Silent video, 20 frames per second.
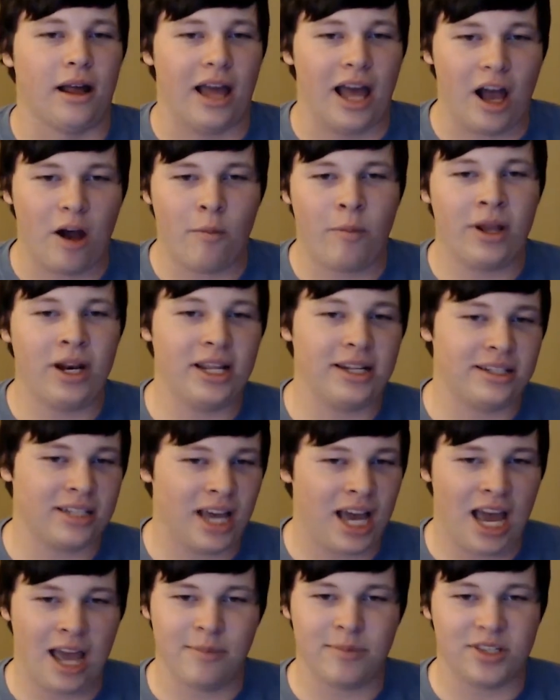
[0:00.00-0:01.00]
many
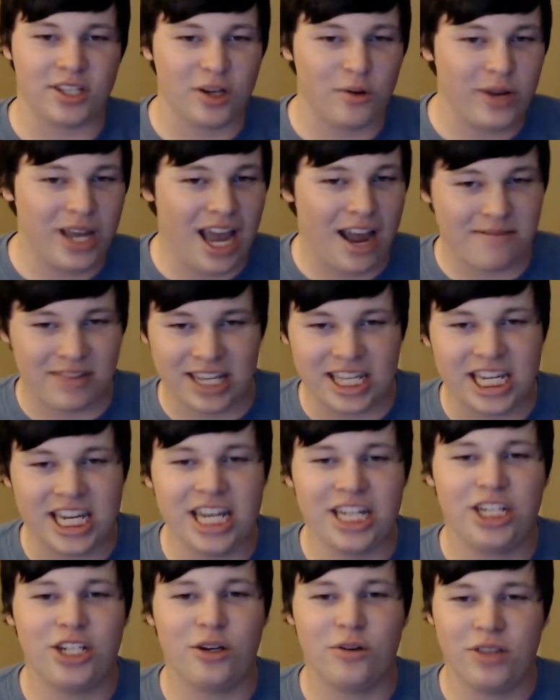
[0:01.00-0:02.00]
times do we have to
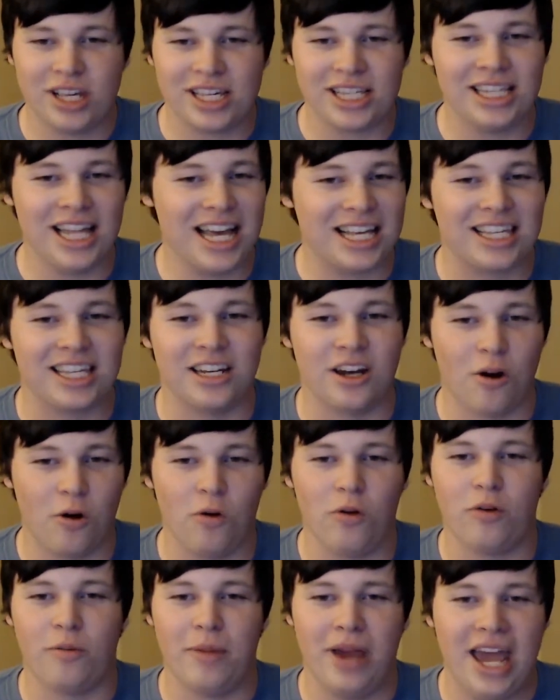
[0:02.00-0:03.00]
teach you this lesson,
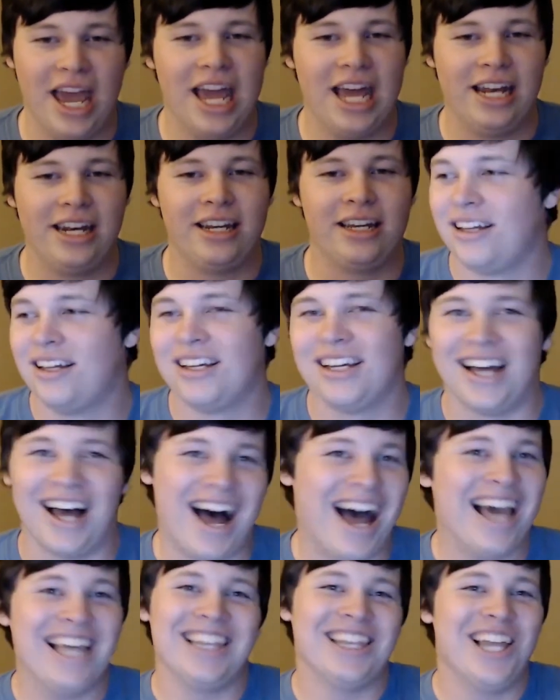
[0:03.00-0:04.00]
old man?
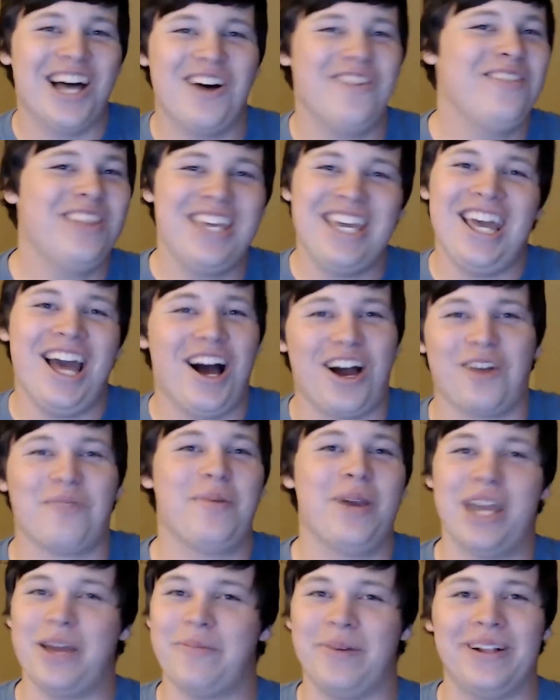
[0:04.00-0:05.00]
I love the young
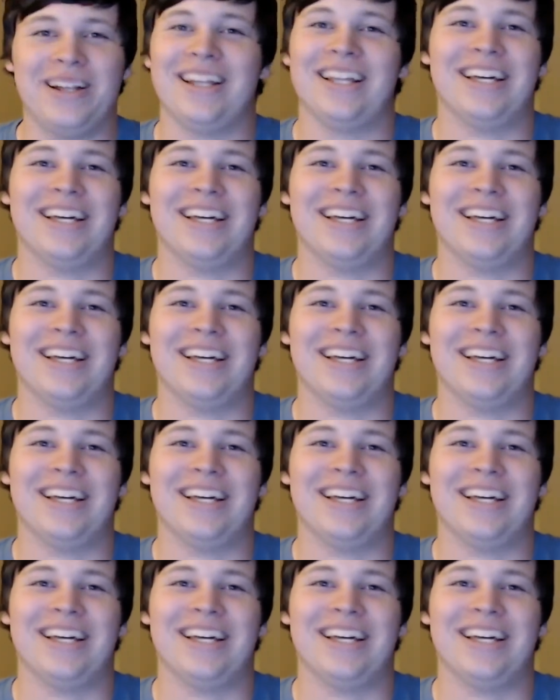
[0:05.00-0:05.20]
people.